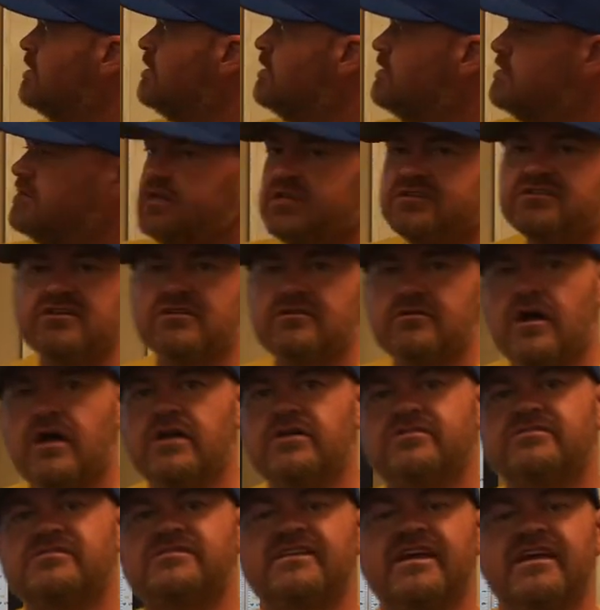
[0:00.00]
need to
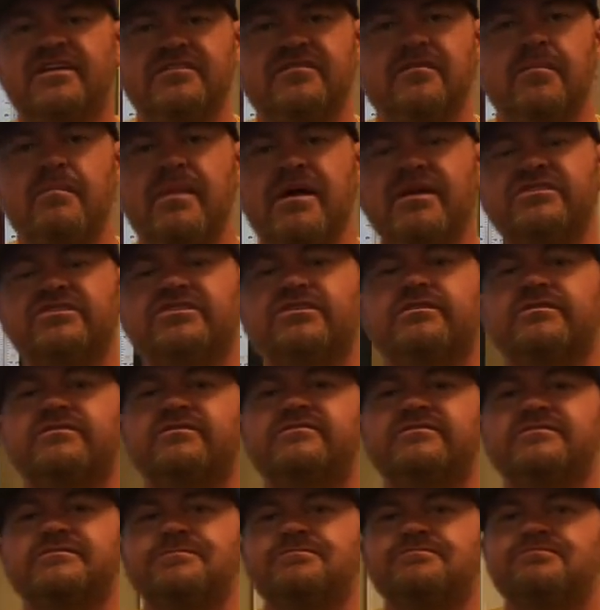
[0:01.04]
understand
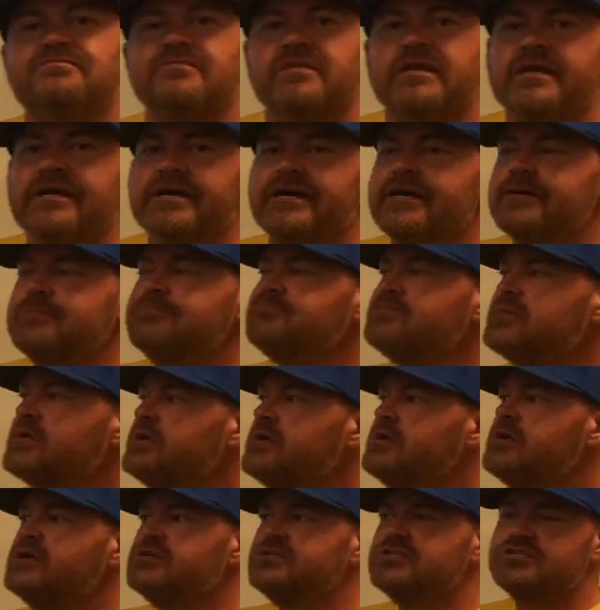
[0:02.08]
dimensions, okay?
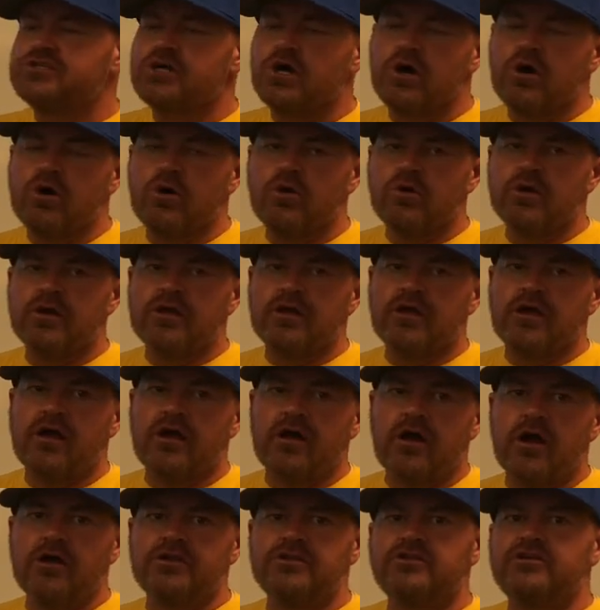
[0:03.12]
So
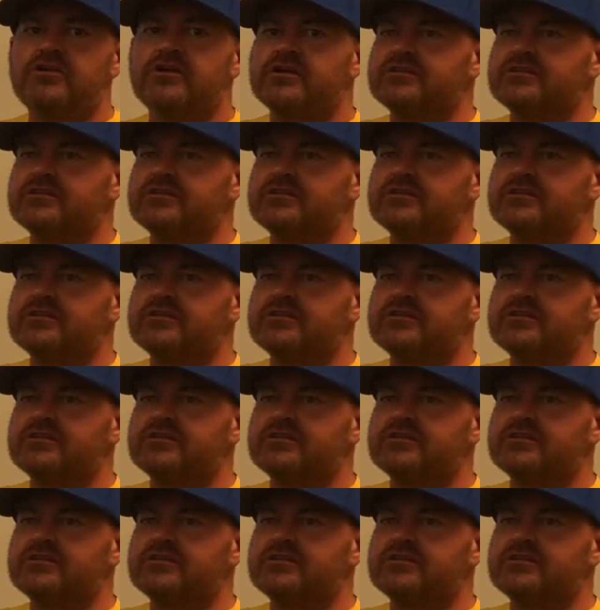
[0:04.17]
you can